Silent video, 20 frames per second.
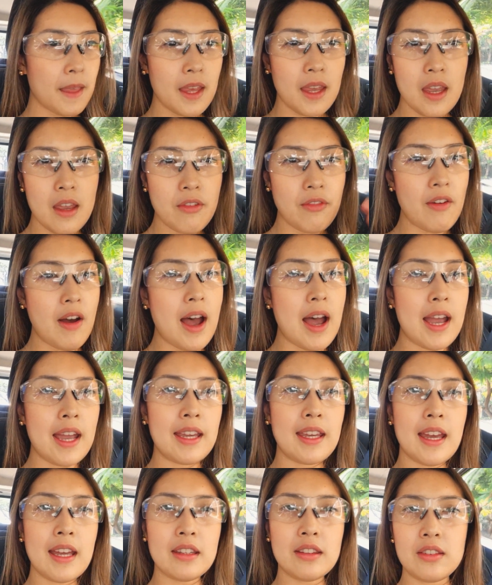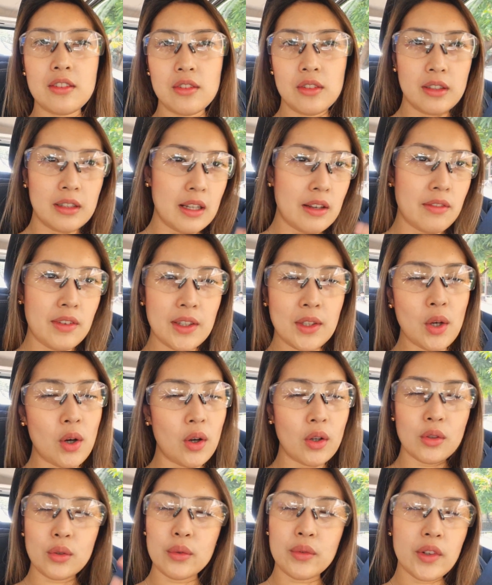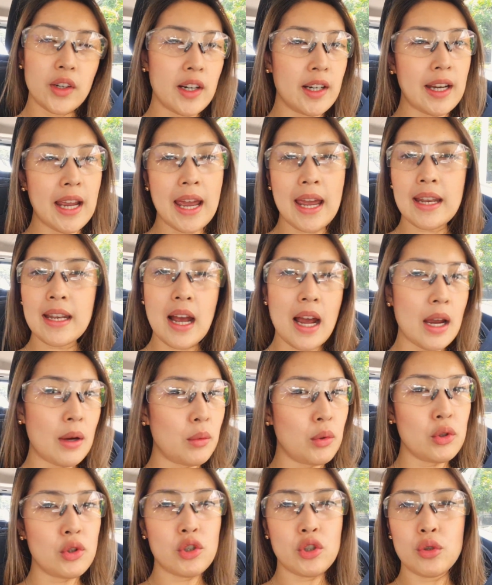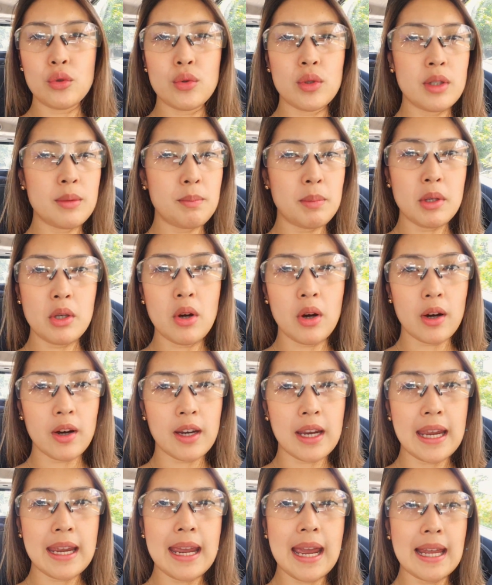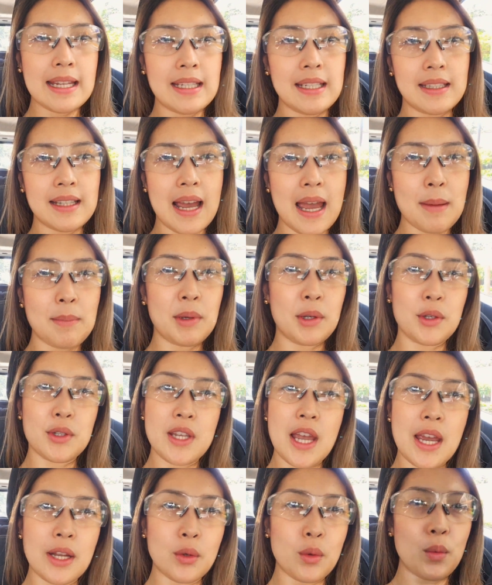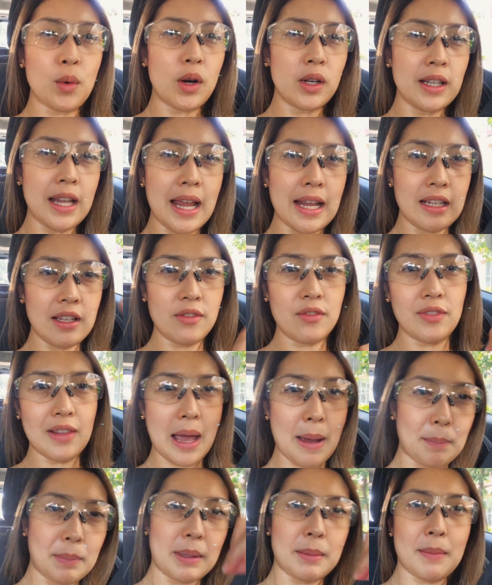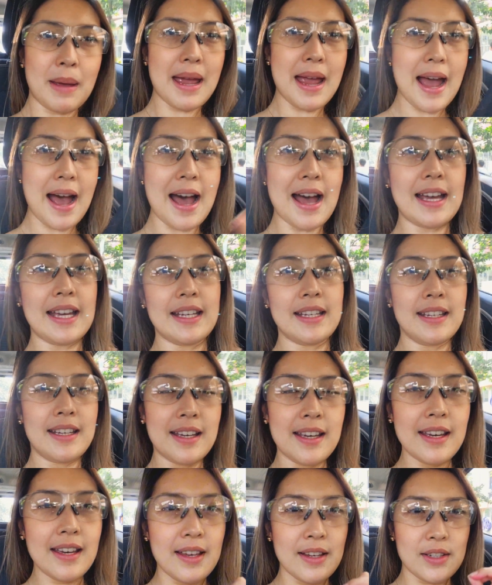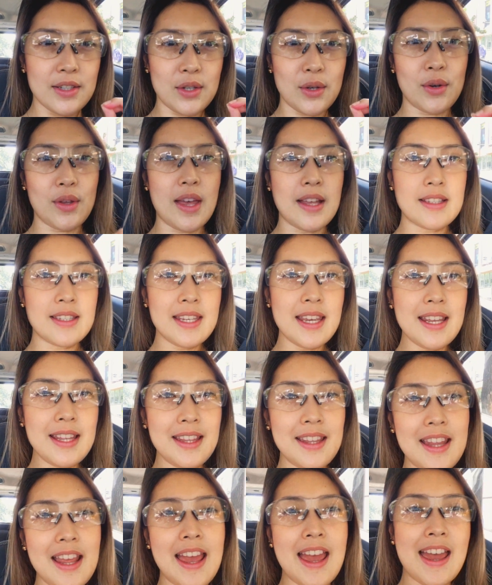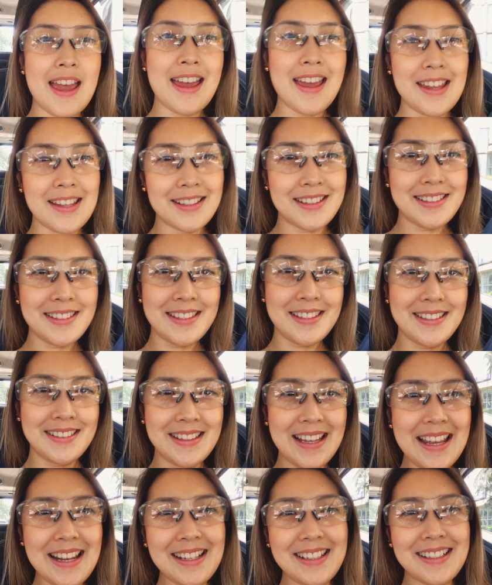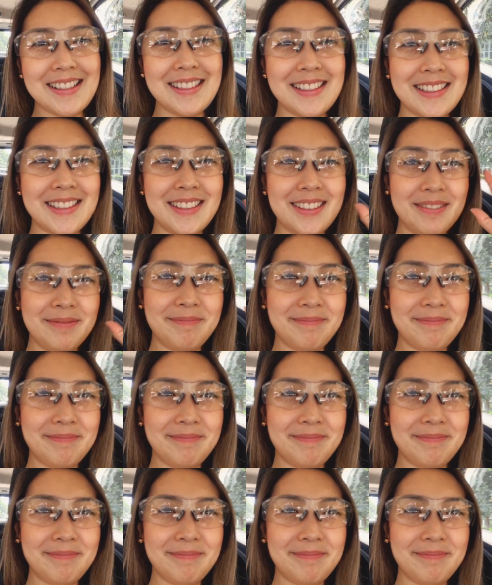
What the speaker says: if I get to live it all over again, I would choose PRK anytime because I don't want any flap in my eye. So that's it, and see you later.